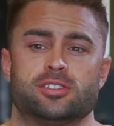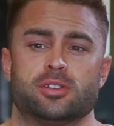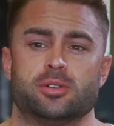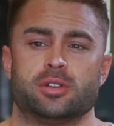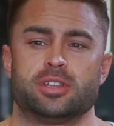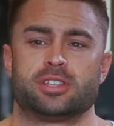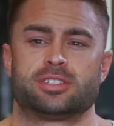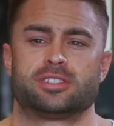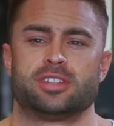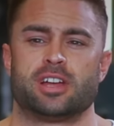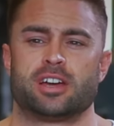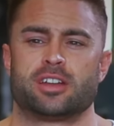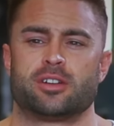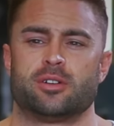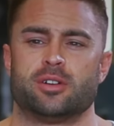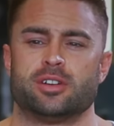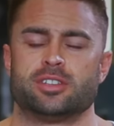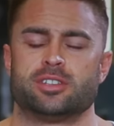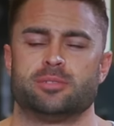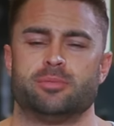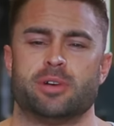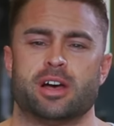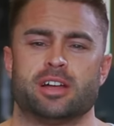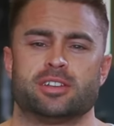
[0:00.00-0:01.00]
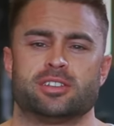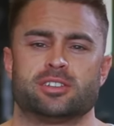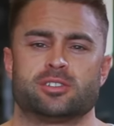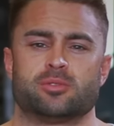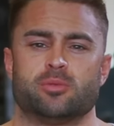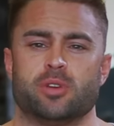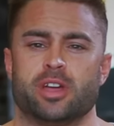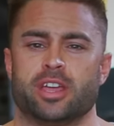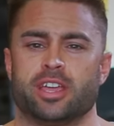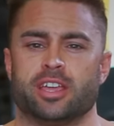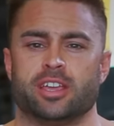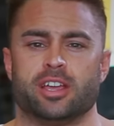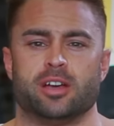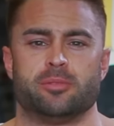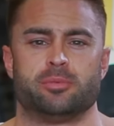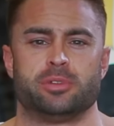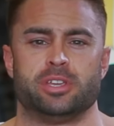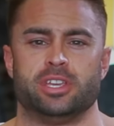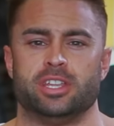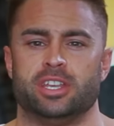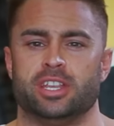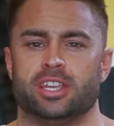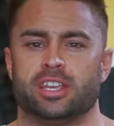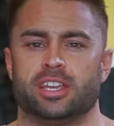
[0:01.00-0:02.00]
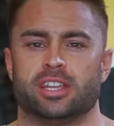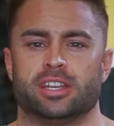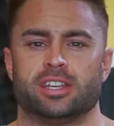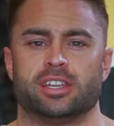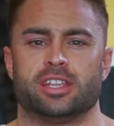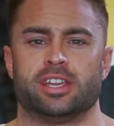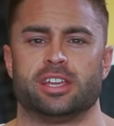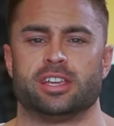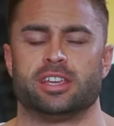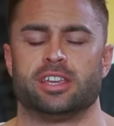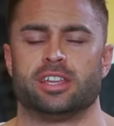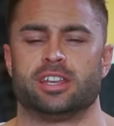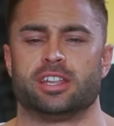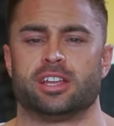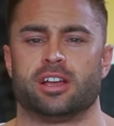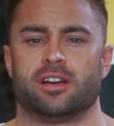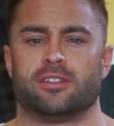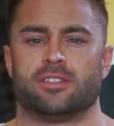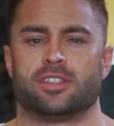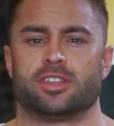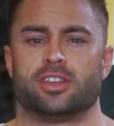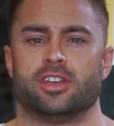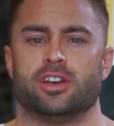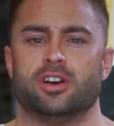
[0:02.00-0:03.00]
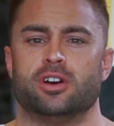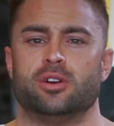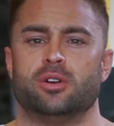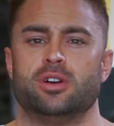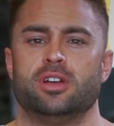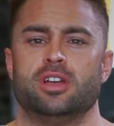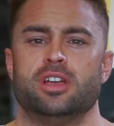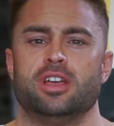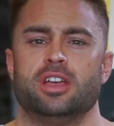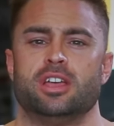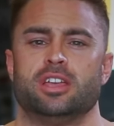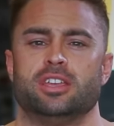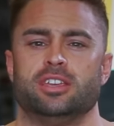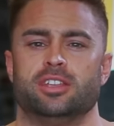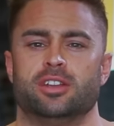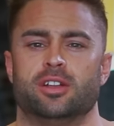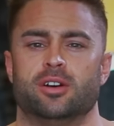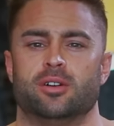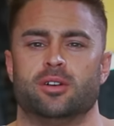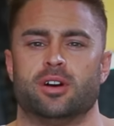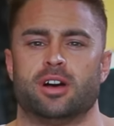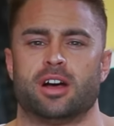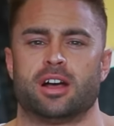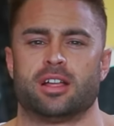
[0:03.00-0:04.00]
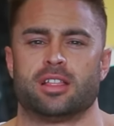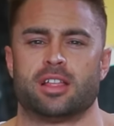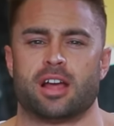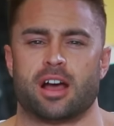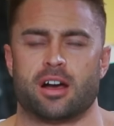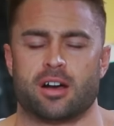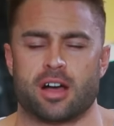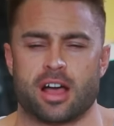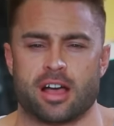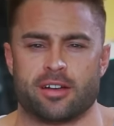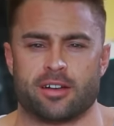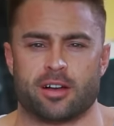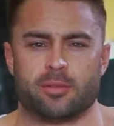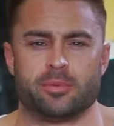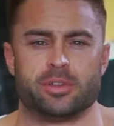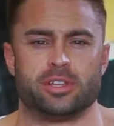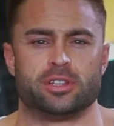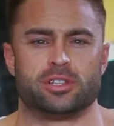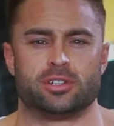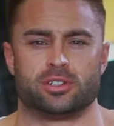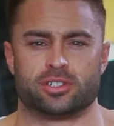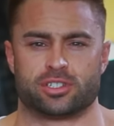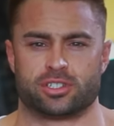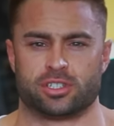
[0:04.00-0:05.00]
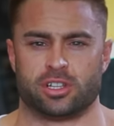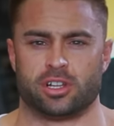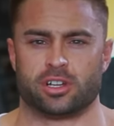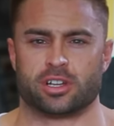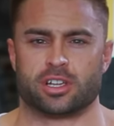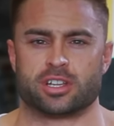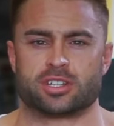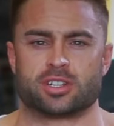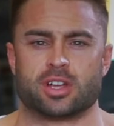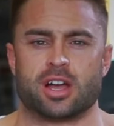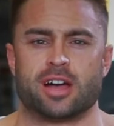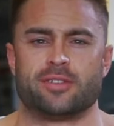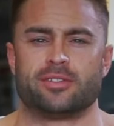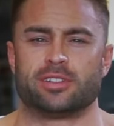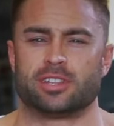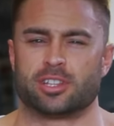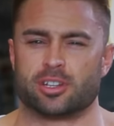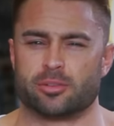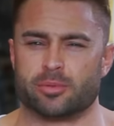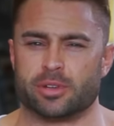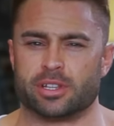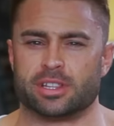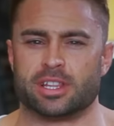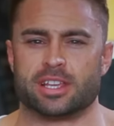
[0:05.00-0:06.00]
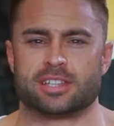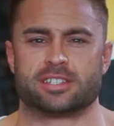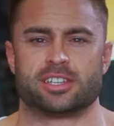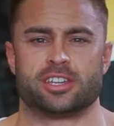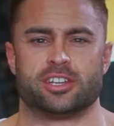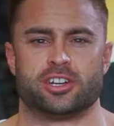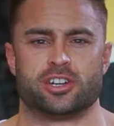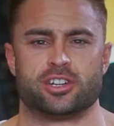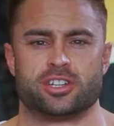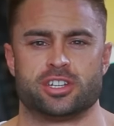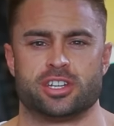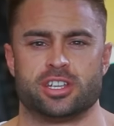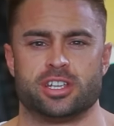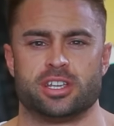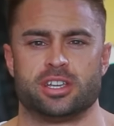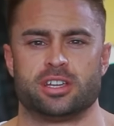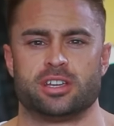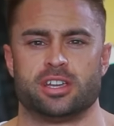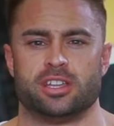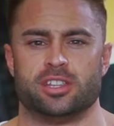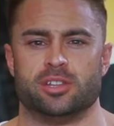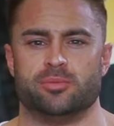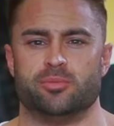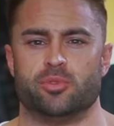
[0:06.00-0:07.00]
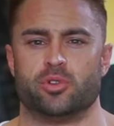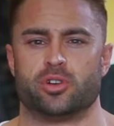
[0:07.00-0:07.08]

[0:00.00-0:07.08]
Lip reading: So it's not always about just waking up, eating, and getting on the go. You know, I'll be a little sluggish. I'll have a little bit less energy in the